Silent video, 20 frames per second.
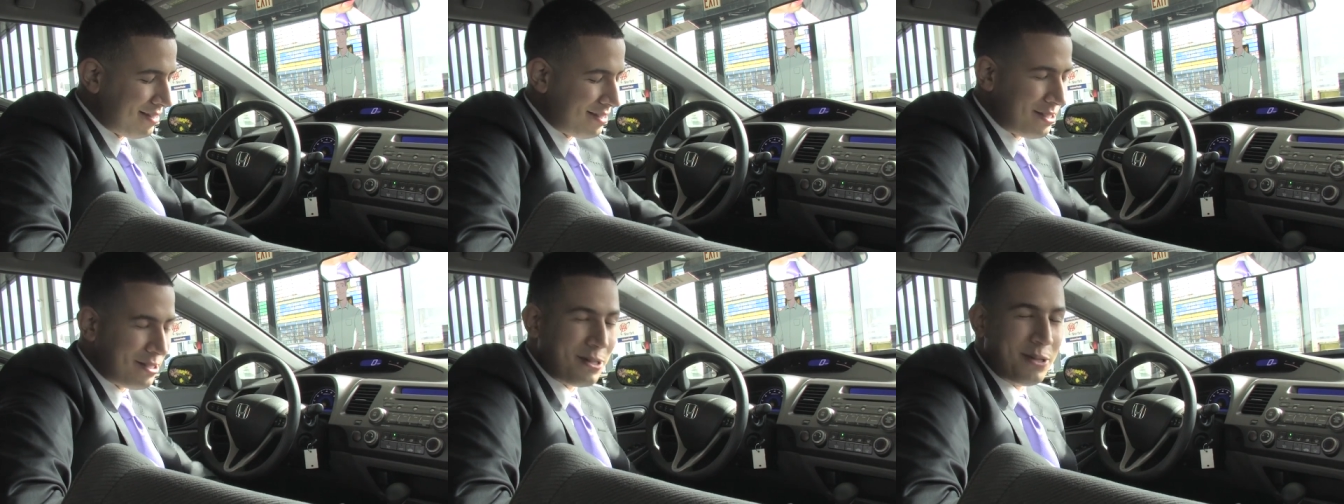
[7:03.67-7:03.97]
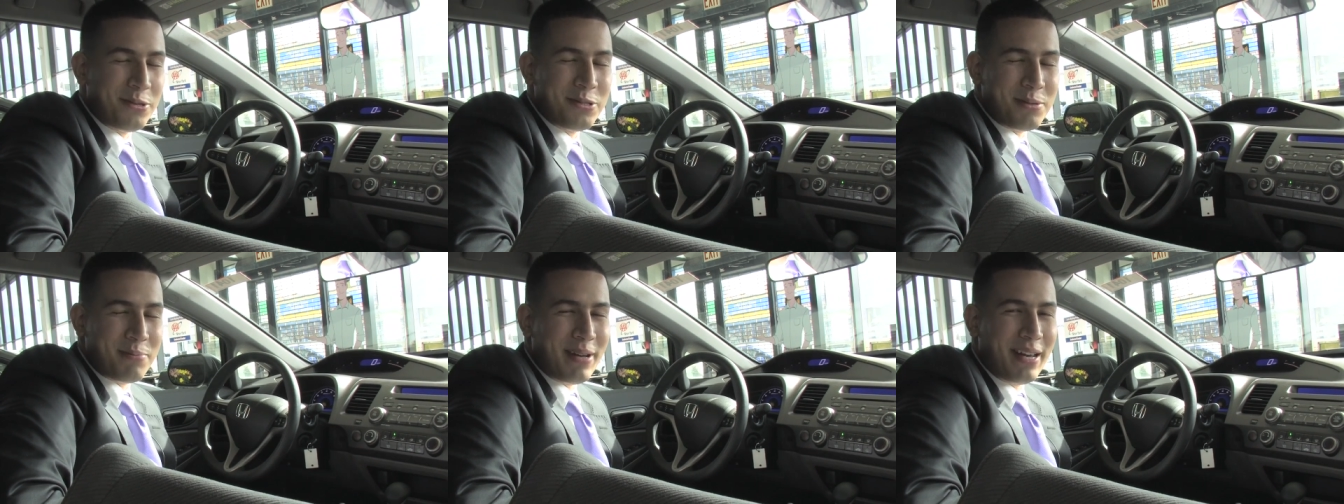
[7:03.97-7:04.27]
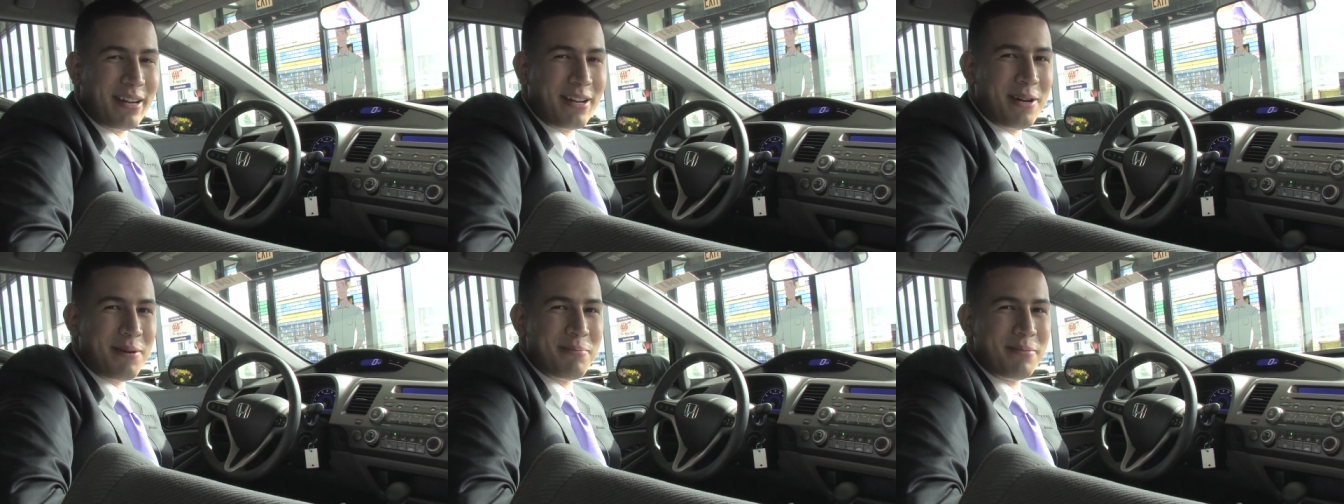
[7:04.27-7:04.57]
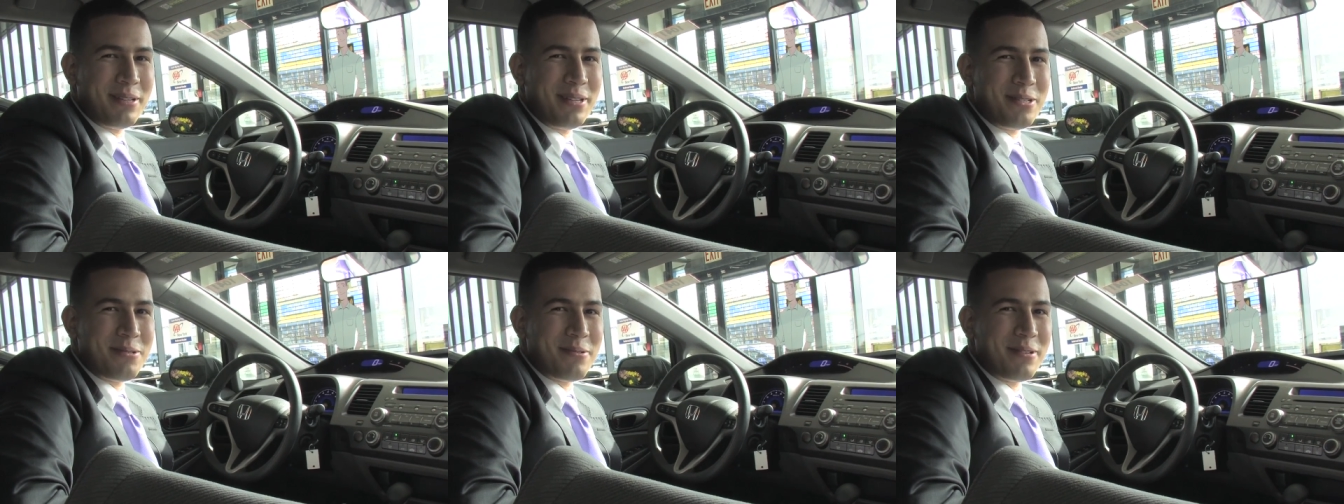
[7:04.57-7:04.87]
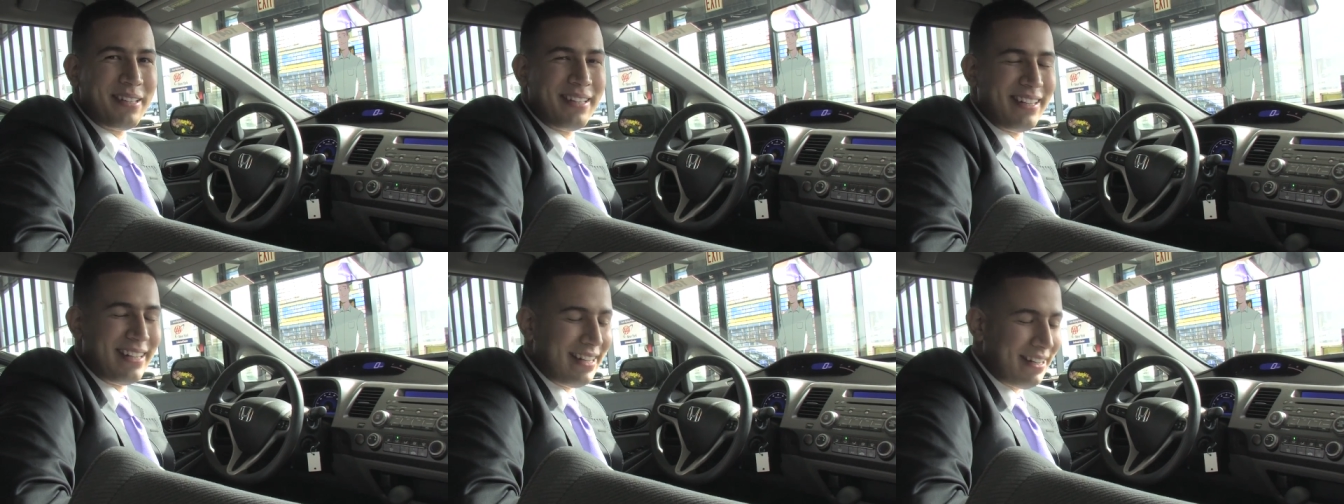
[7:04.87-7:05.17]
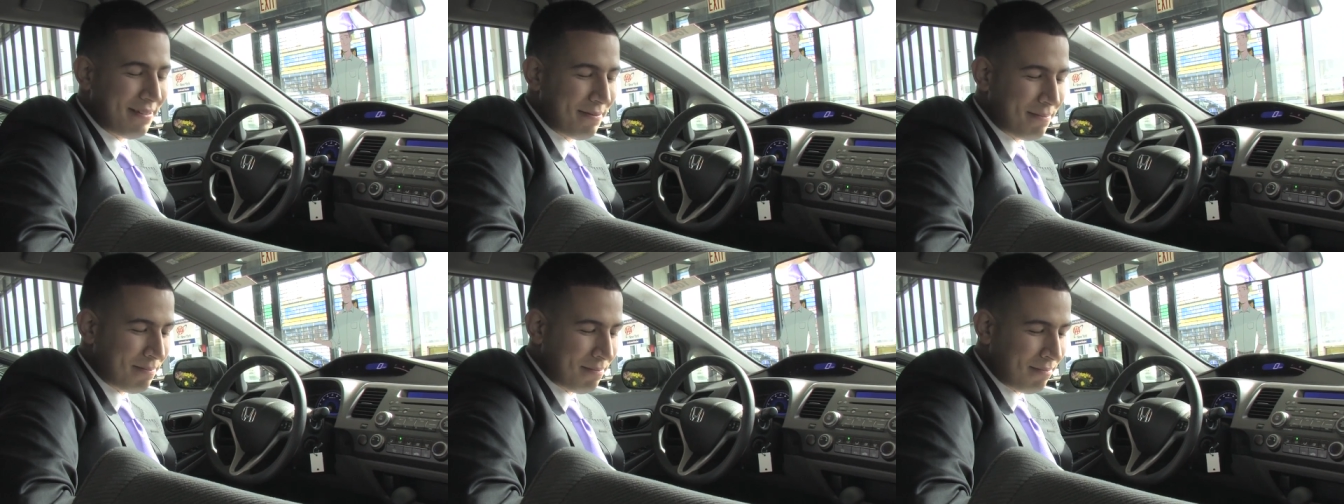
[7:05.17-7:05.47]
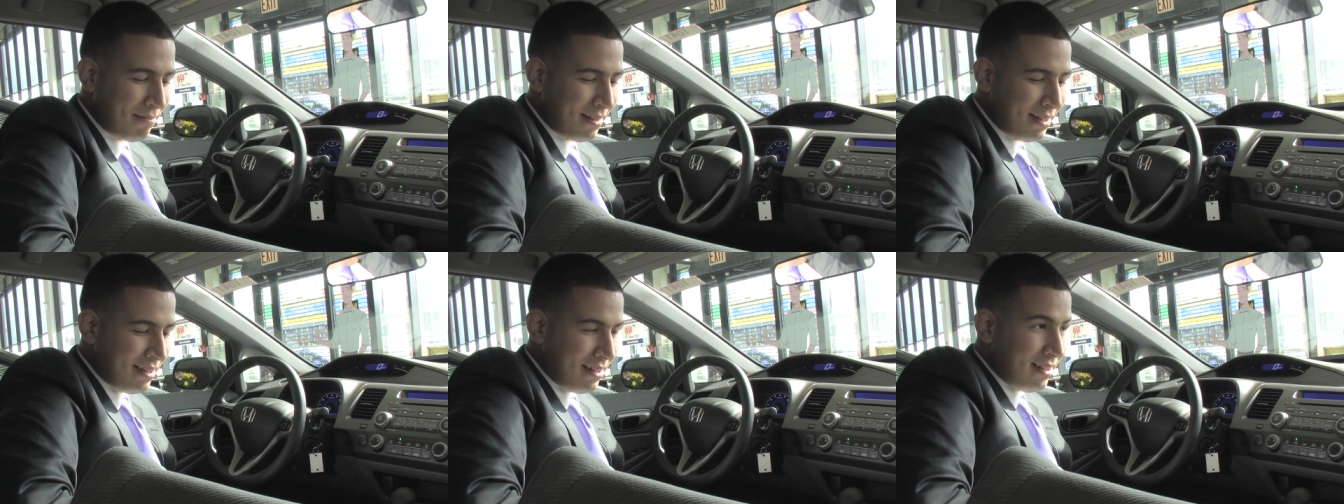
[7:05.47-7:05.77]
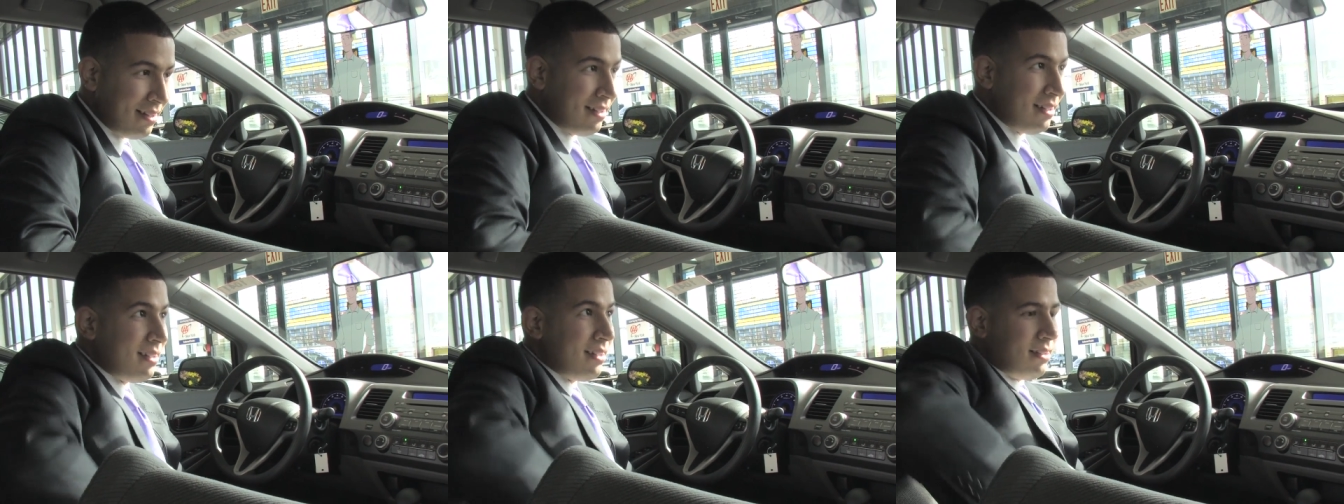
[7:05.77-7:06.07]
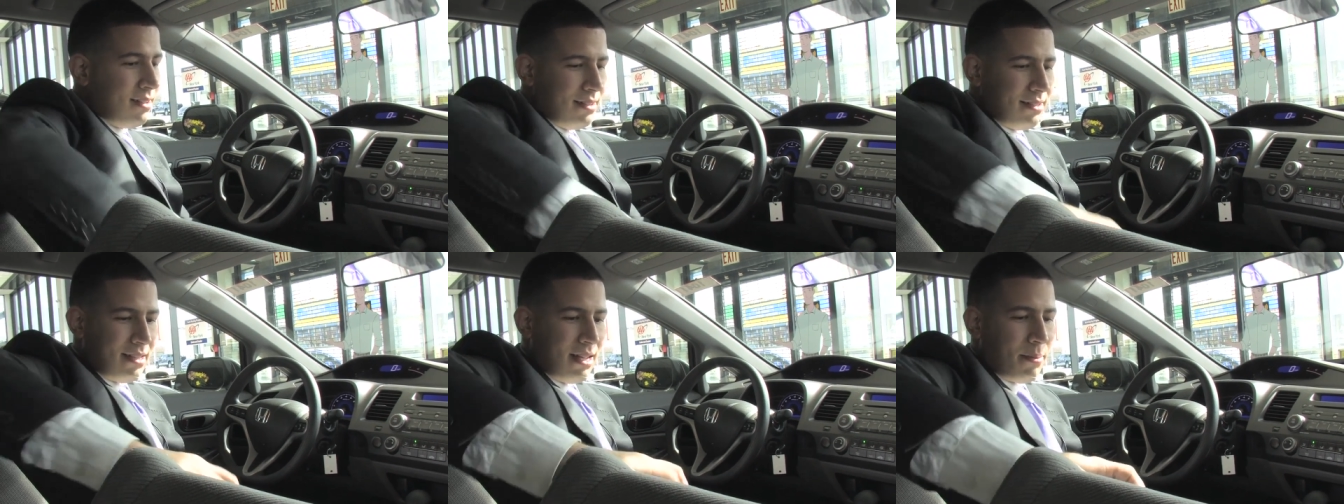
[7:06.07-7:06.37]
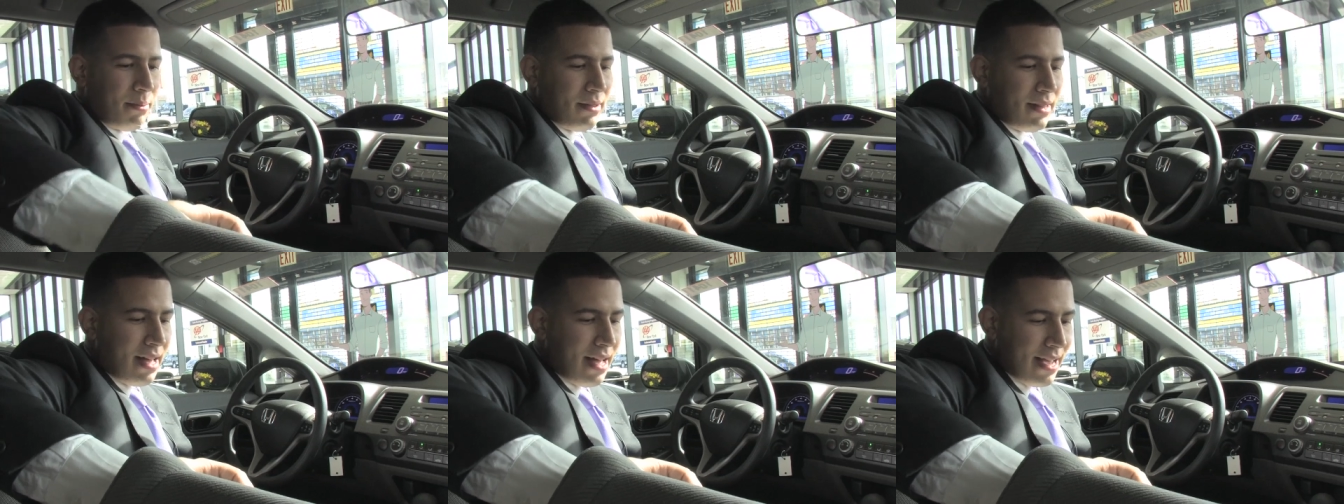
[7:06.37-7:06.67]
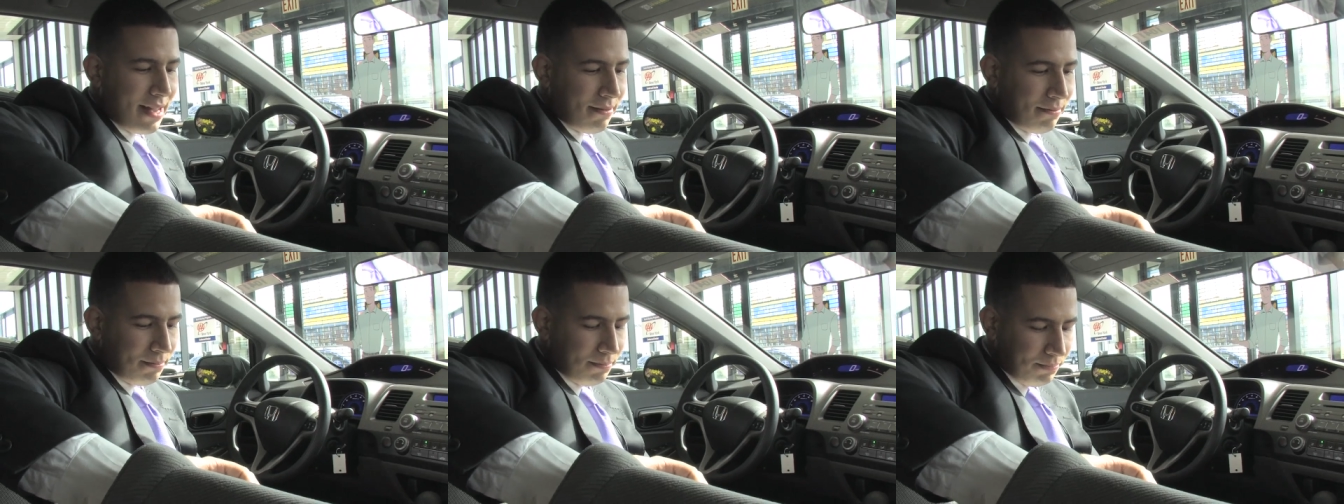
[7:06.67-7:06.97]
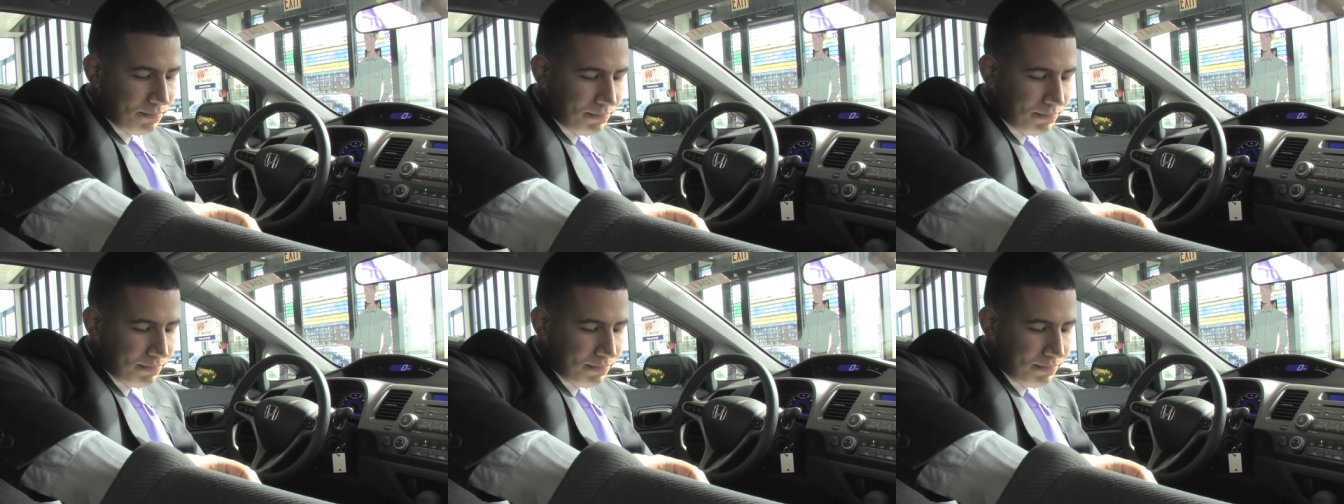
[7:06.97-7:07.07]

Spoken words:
just close it back up, and it's really neat. On top of that,